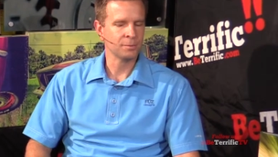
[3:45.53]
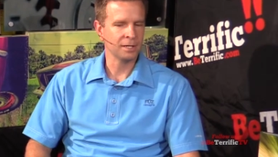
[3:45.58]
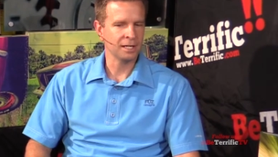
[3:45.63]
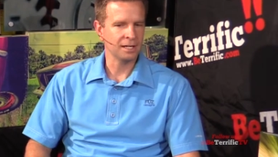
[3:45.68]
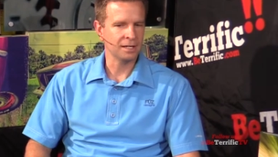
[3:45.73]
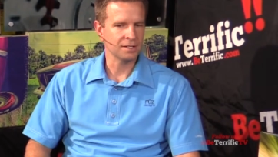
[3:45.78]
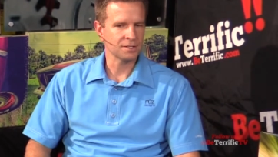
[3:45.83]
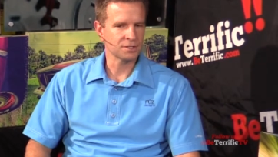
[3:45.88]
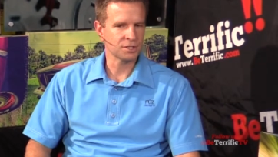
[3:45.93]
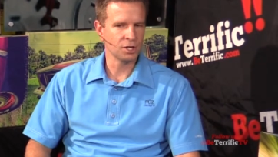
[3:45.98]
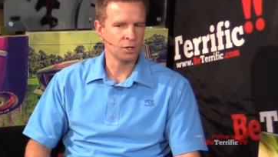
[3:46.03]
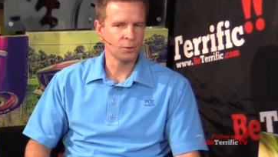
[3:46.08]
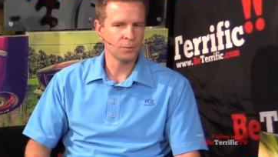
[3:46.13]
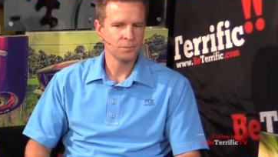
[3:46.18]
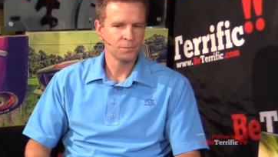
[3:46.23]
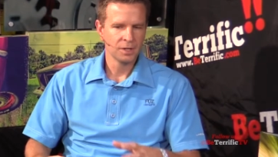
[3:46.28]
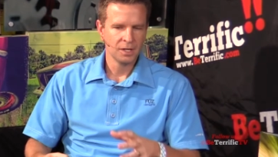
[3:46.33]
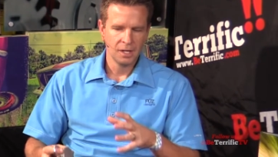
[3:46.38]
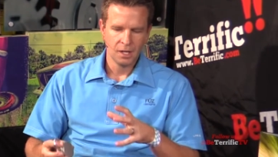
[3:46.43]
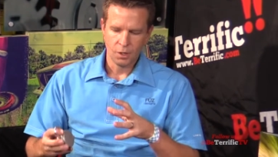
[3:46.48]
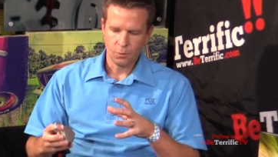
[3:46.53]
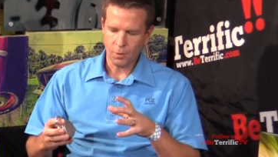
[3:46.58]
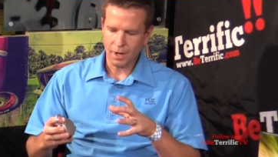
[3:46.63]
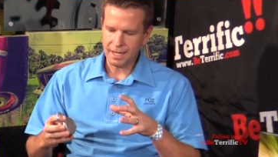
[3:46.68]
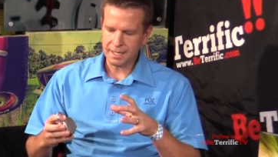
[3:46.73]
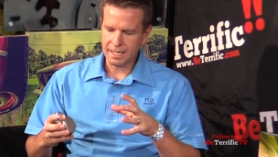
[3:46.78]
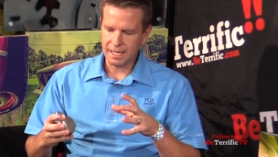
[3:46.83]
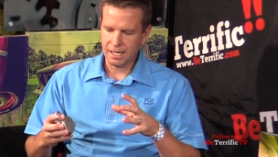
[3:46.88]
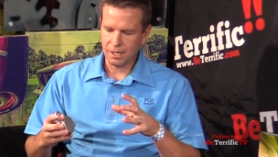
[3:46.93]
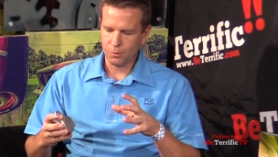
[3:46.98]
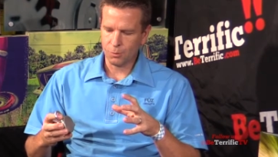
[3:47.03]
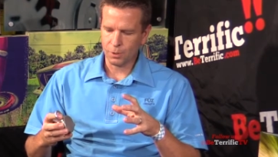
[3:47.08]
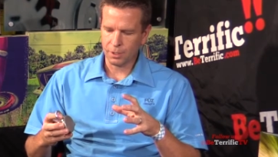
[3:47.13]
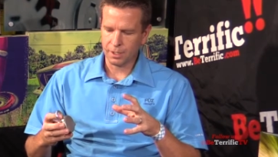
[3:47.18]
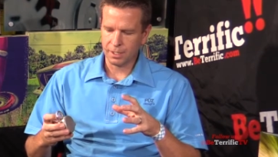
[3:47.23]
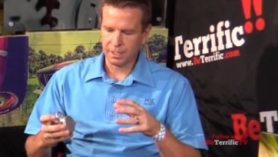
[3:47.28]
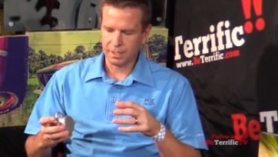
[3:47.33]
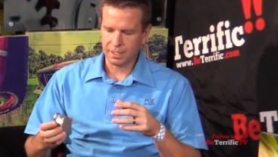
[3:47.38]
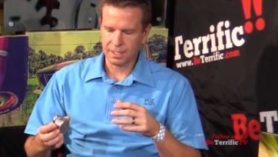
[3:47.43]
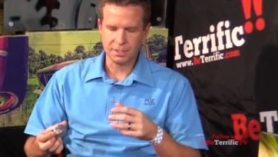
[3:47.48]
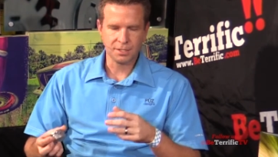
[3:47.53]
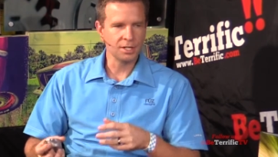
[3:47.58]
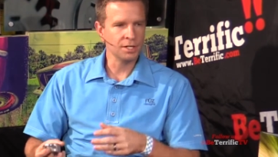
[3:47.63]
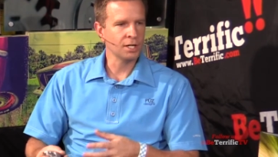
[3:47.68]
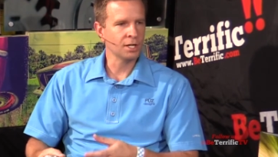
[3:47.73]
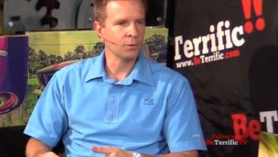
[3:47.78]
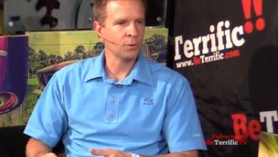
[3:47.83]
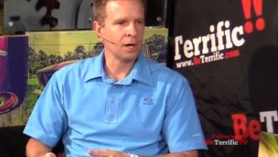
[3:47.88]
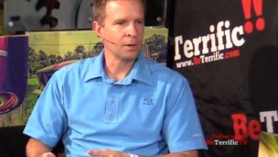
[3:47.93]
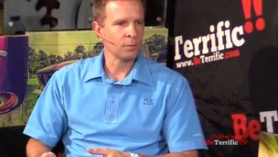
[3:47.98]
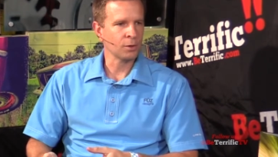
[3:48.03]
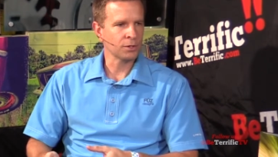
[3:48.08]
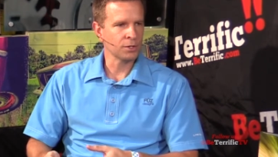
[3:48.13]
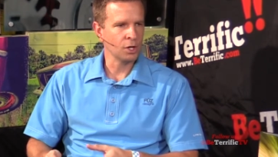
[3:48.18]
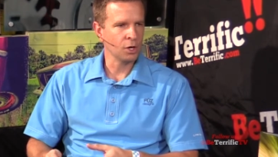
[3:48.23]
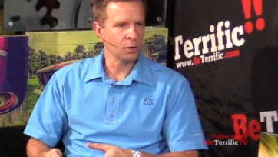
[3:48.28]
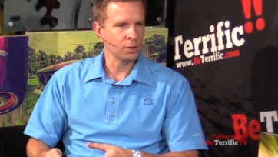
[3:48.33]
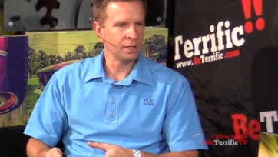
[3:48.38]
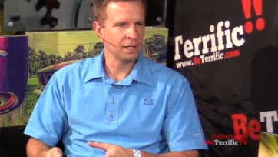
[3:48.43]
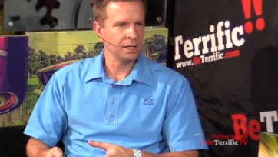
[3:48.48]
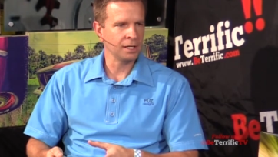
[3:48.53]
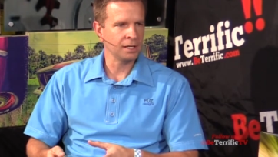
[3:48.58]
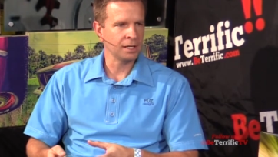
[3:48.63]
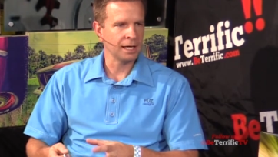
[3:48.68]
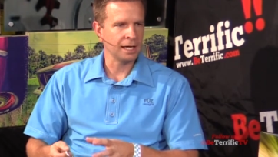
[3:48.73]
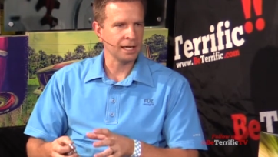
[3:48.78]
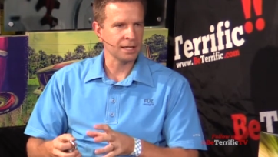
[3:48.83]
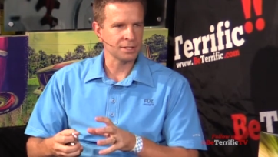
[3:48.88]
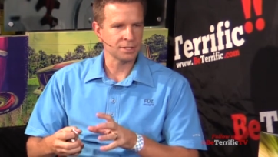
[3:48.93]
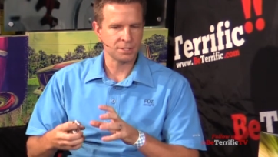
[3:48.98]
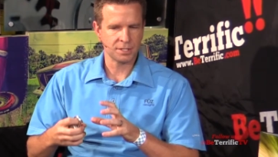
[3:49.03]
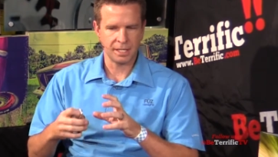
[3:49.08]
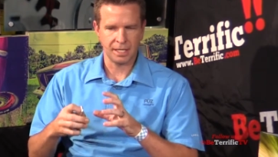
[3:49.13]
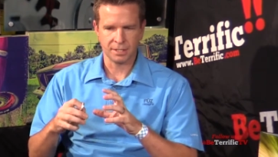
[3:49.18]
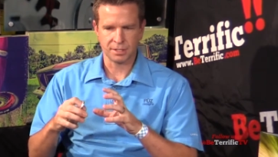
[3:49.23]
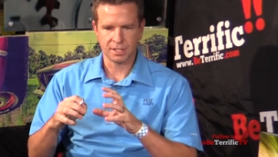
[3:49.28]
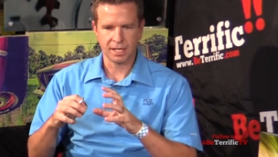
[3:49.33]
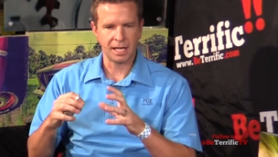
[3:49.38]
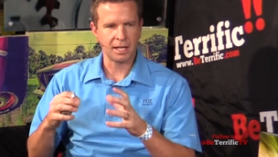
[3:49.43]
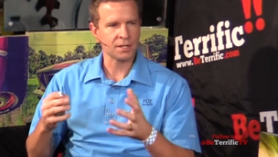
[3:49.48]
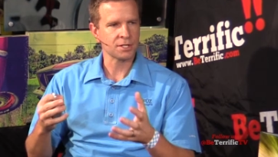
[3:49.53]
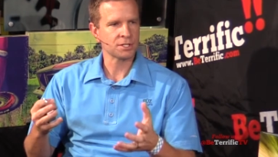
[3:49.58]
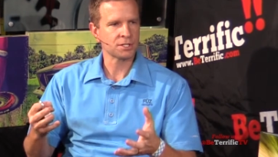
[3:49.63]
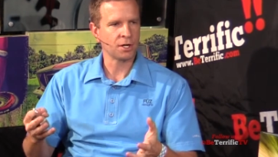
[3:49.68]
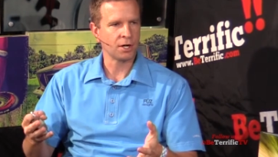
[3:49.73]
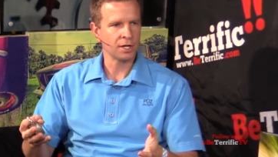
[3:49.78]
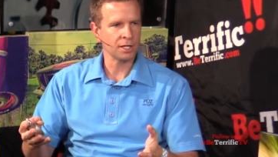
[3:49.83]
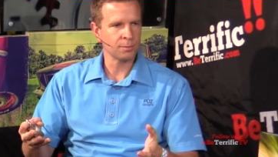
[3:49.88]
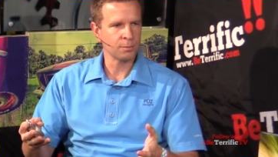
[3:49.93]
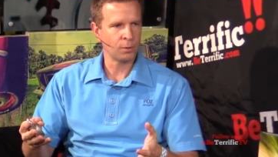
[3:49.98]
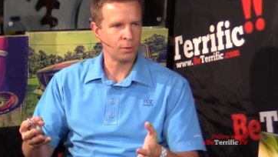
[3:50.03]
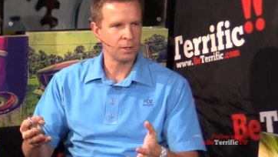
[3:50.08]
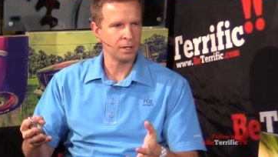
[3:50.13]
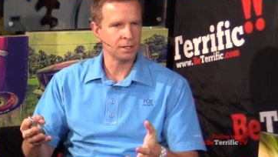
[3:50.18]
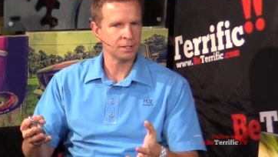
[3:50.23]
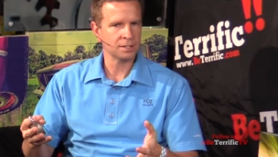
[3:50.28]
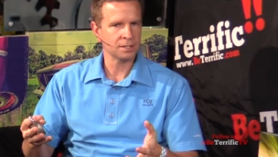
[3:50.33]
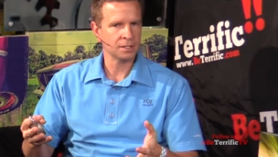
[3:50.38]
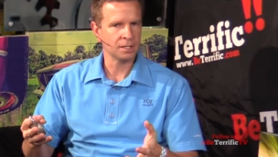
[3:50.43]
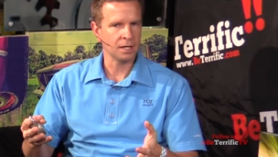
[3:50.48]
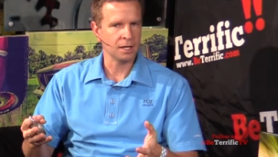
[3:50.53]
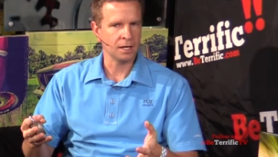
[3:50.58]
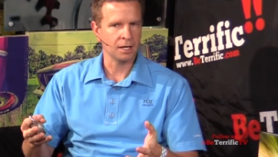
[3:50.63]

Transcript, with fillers: you bet. So right now we're going to continue to run with Noke as, as kind of the starting point. Yeah.